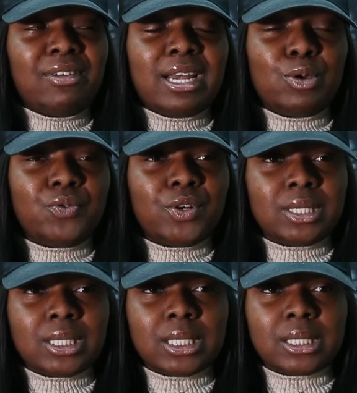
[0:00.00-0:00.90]
little
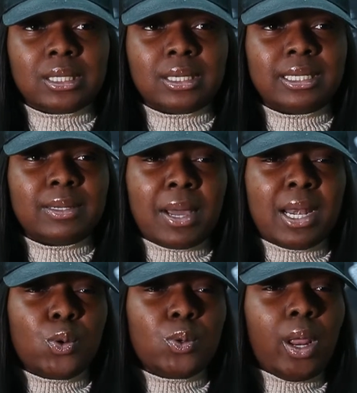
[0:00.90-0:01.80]
foster sisters and my
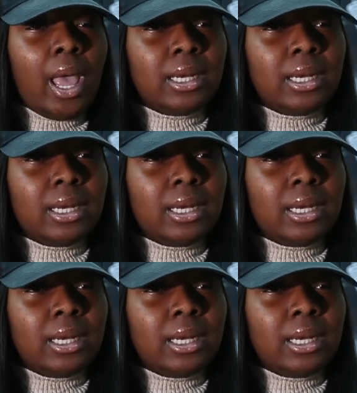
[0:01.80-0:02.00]
little